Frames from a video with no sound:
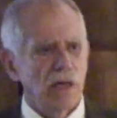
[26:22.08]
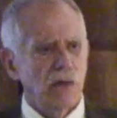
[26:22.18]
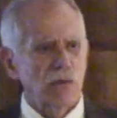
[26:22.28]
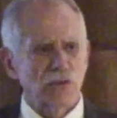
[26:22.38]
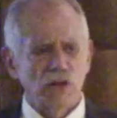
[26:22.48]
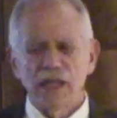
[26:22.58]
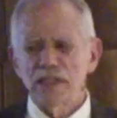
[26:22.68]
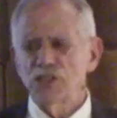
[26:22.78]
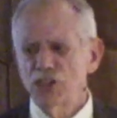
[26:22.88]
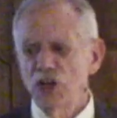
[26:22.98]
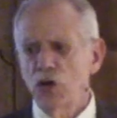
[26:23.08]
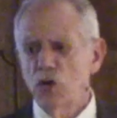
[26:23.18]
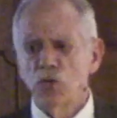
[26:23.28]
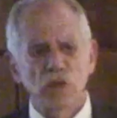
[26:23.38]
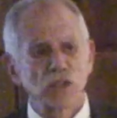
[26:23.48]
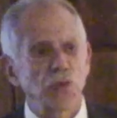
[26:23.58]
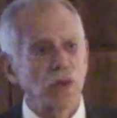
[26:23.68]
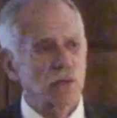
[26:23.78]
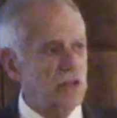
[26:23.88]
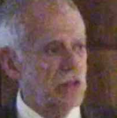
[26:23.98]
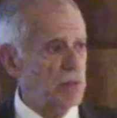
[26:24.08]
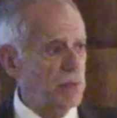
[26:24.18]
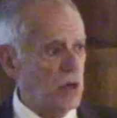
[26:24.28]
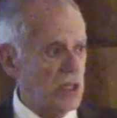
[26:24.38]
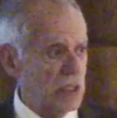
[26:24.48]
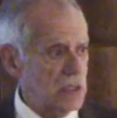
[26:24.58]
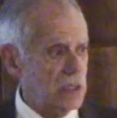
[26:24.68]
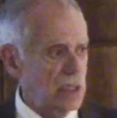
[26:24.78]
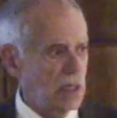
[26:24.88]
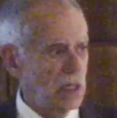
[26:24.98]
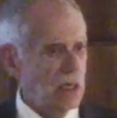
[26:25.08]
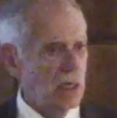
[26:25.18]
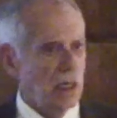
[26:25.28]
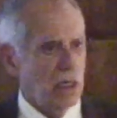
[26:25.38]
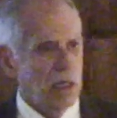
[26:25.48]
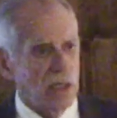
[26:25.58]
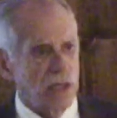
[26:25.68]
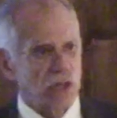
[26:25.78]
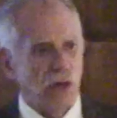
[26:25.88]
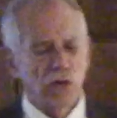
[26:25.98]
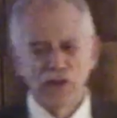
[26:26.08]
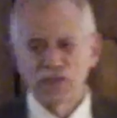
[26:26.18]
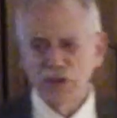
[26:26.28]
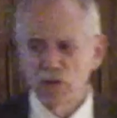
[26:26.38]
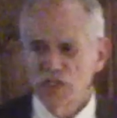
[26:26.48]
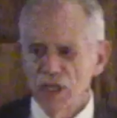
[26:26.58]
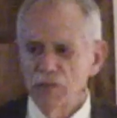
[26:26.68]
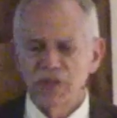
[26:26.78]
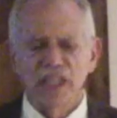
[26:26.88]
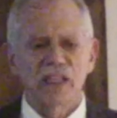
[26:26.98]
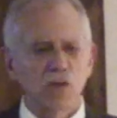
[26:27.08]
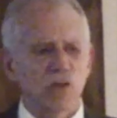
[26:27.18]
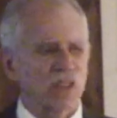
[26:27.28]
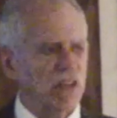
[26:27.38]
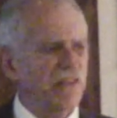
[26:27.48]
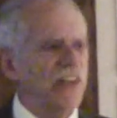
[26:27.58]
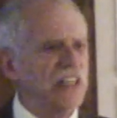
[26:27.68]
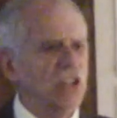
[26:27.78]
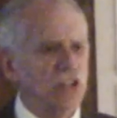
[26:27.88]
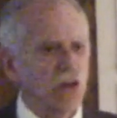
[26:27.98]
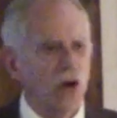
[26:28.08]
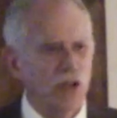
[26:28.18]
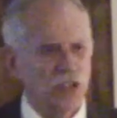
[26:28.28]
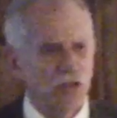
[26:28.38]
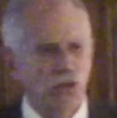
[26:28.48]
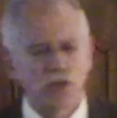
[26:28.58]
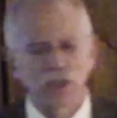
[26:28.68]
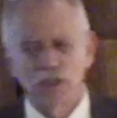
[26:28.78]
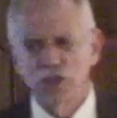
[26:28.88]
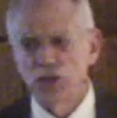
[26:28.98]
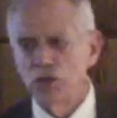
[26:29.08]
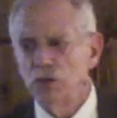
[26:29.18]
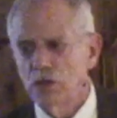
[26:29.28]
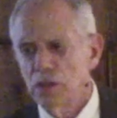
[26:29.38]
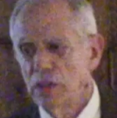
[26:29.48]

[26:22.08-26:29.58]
were trying to show which one was the boss. So if there was something that was in Finnish law that you couldn't do,